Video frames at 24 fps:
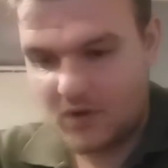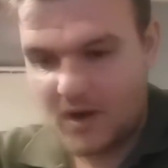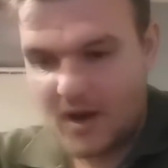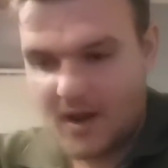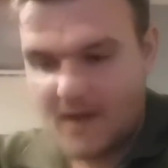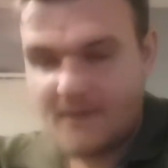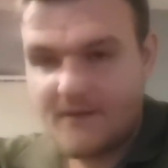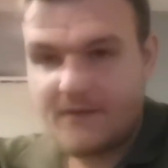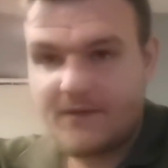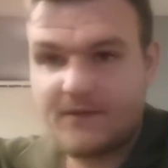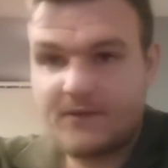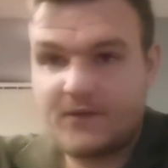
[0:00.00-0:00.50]
hook
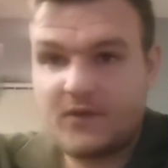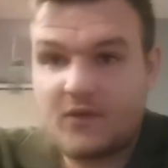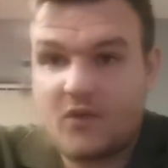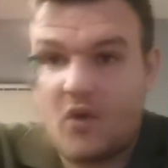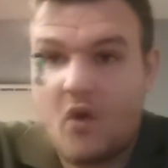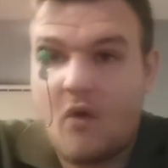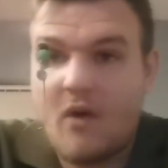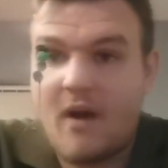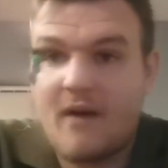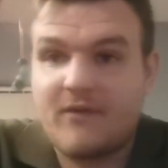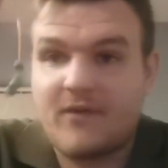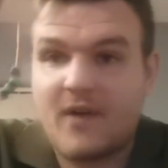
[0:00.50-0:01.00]
length. You've
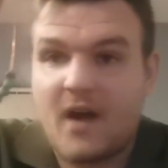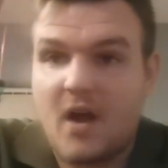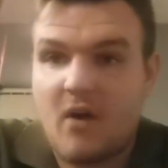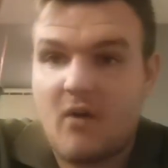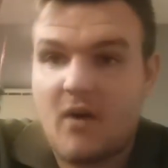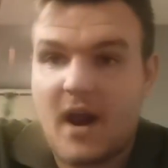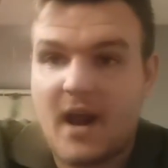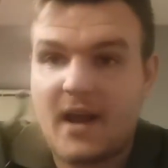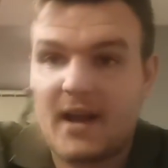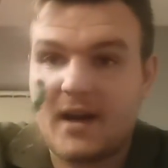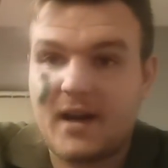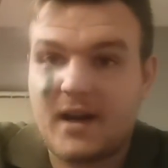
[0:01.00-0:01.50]
got to have that
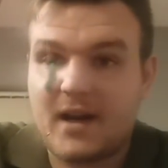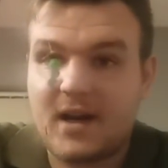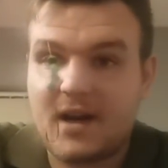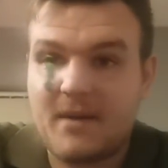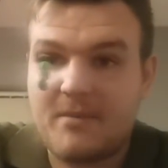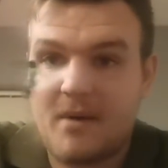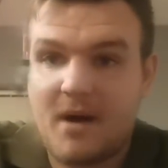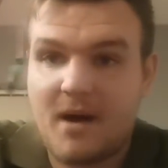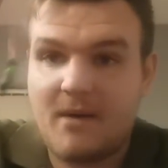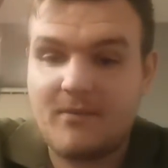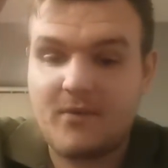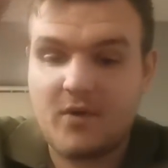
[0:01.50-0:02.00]
or it ain't going to
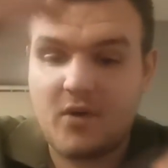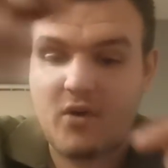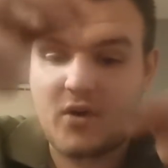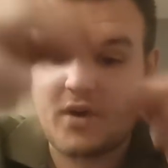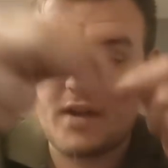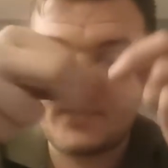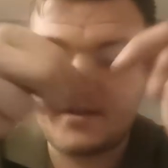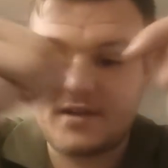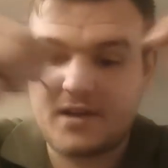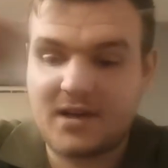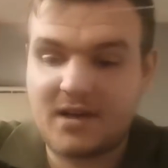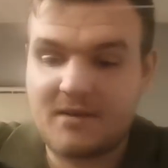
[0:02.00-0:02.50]
clip up. The
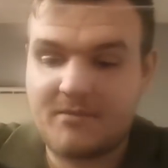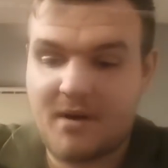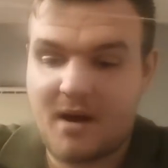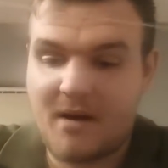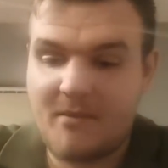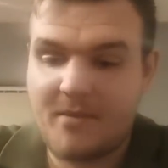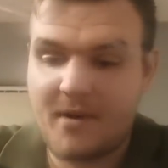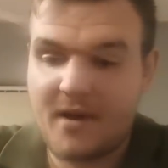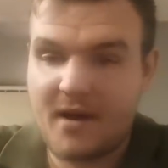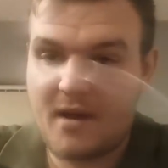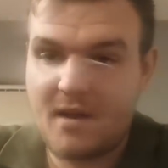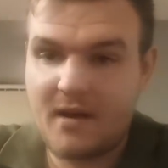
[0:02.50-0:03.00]
hook is the clip
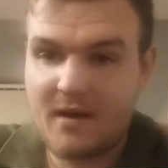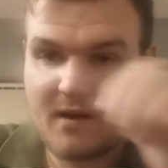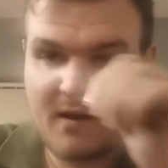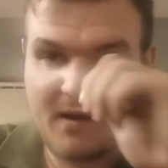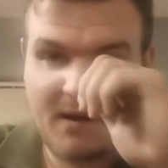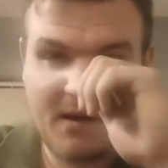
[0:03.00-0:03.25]
up bit.